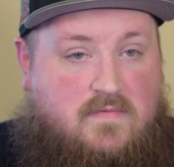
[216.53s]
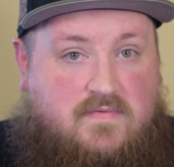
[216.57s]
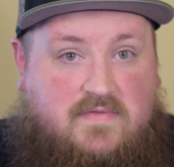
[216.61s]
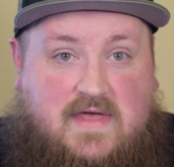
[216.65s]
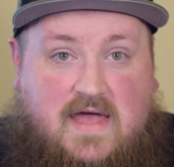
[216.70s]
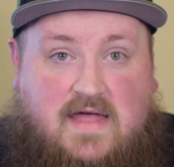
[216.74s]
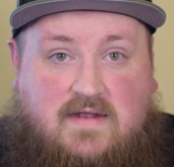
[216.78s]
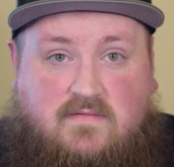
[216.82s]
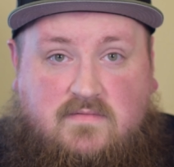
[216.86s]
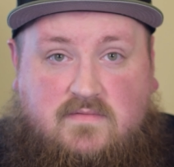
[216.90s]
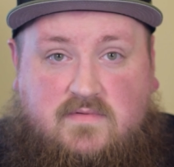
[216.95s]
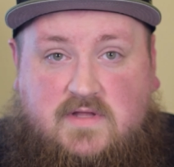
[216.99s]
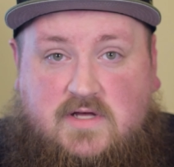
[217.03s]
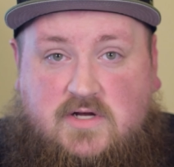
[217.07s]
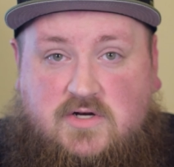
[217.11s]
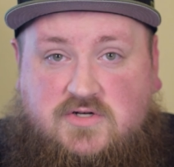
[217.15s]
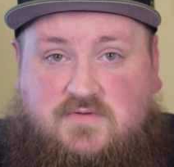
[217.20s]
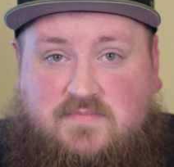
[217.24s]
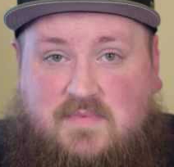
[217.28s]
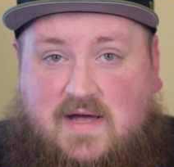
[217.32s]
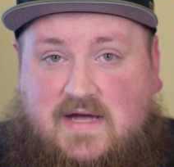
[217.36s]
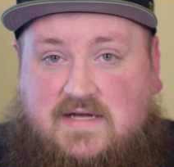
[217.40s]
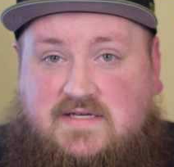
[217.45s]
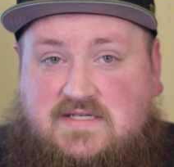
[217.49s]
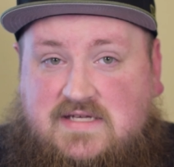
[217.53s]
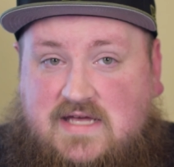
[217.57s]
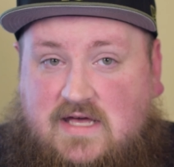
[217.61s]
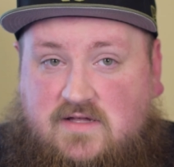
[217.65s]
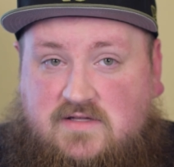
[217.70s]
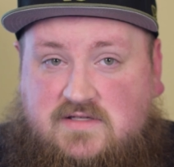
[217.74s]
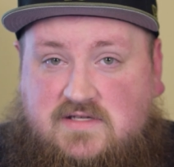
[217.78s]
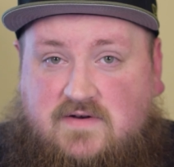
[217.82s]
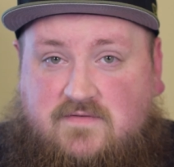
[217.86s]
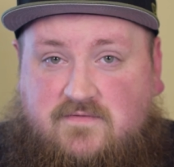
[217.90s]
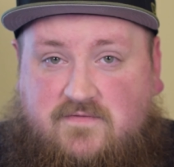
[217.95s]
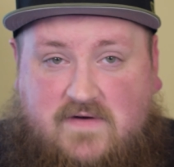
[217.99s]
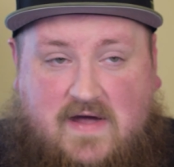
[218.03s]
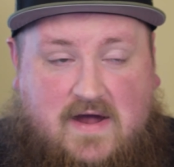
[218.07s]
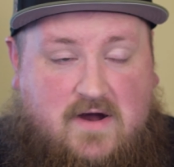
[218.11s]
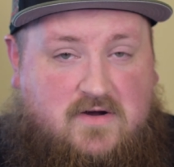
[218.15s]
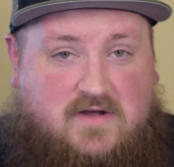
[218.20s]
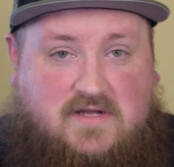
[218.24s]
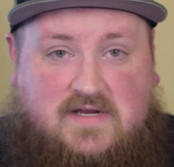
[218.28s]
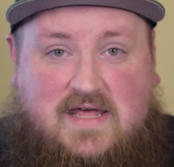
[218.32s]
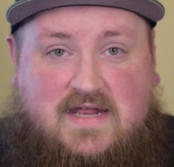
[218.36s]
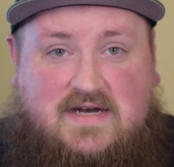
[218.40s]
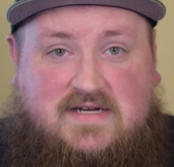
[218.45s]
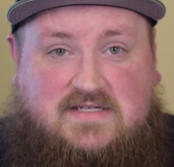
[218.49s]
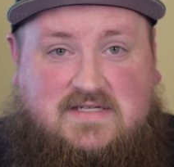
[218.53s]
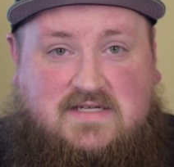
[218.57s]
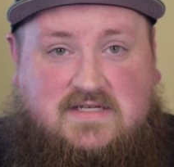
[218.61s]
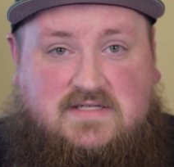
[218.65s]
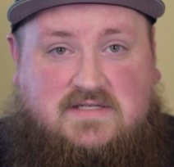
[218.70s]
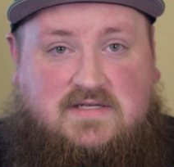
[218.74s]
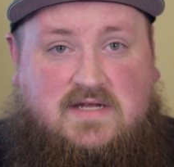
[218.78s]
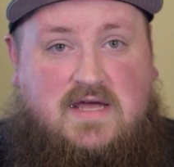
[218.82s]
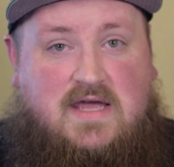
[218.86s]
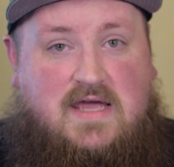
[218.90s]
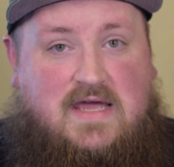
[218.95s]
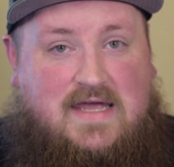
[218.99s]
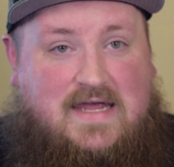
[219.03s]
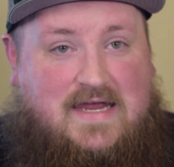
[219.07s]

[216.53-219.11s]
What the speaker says: Then there's my skeleton fire kineticist.